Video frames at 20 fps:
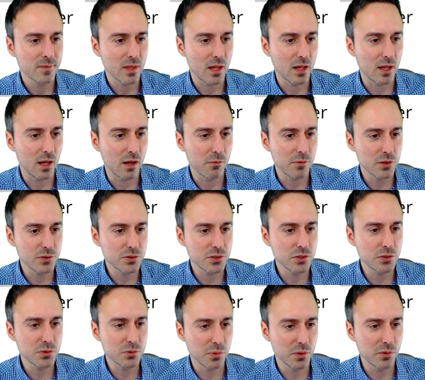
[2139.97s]
Uh, we also
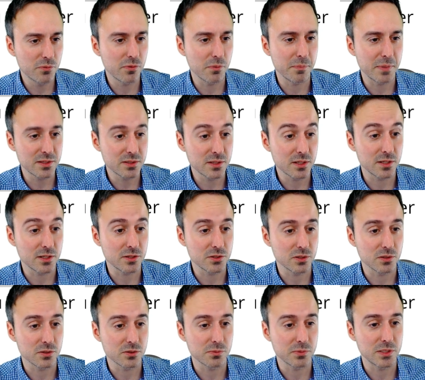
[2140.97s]
use wood for mixed
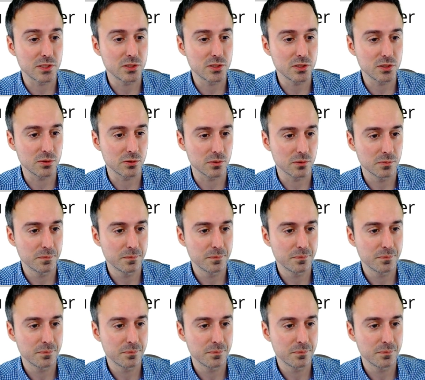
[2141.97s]
conditionals. We do.